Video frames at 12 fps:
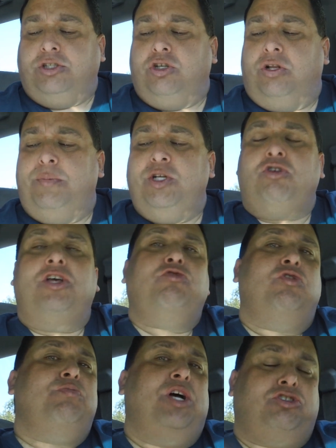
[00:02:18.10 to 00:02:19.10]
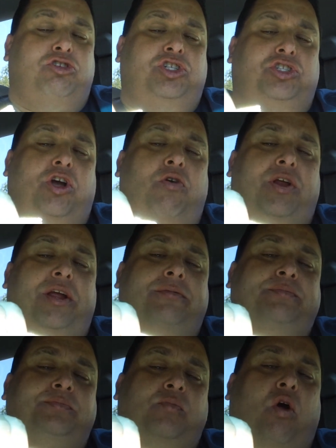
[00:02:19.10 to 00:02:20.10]
So let me try this with mustard, just only.
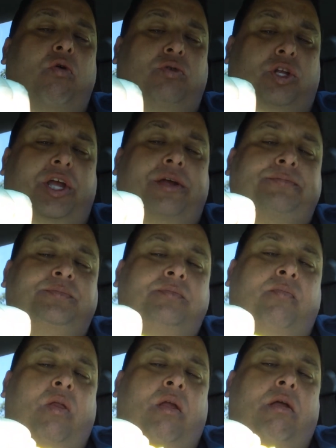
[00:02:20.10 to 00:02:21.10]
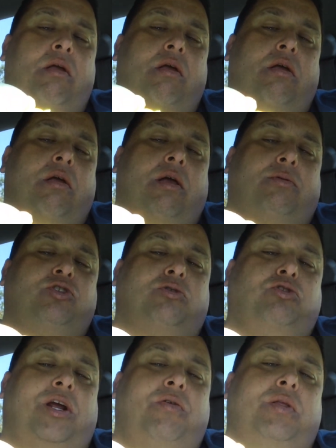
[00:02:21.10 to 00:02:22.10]
I'm still
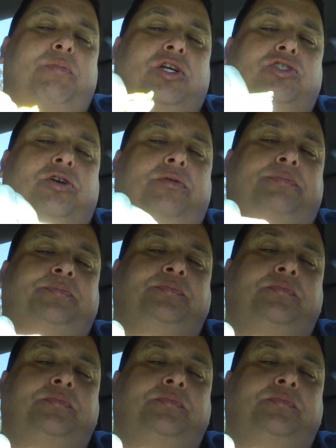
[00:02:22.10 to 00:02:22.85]
trying it with mustard.